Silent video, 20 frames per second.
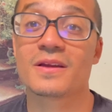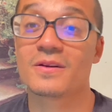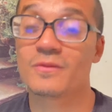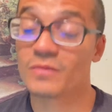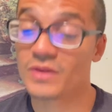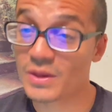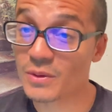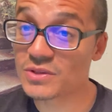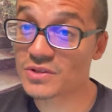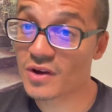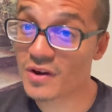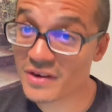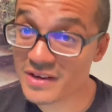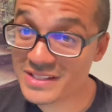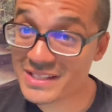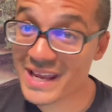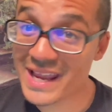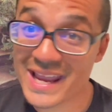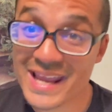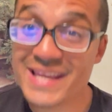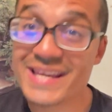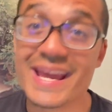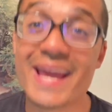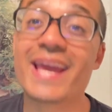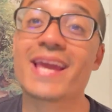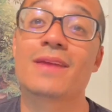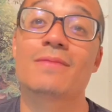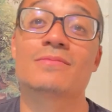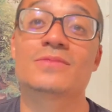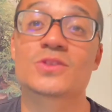when he was on his A
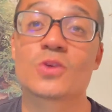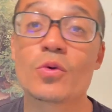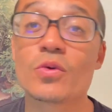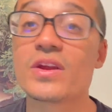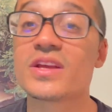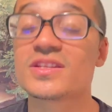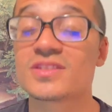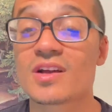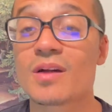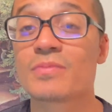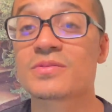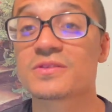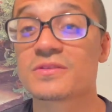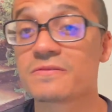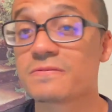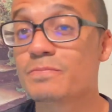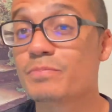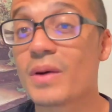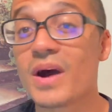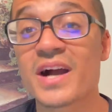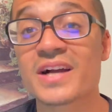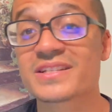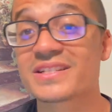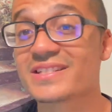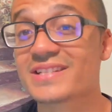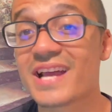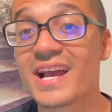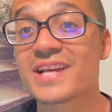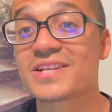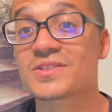game, Tony Tubbs could box
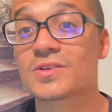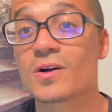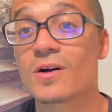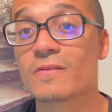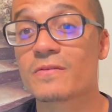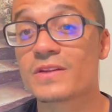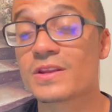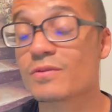his ass off.